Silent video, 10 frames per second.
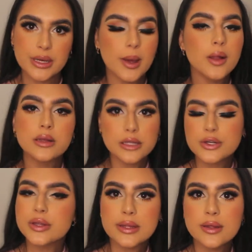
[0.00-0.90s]
like
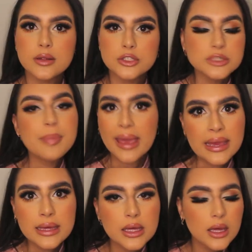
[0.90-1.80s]
literally just
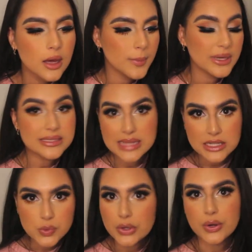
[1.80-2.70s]
pink, because
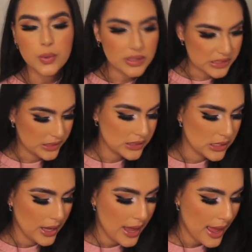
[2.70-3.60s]
that's what it always is.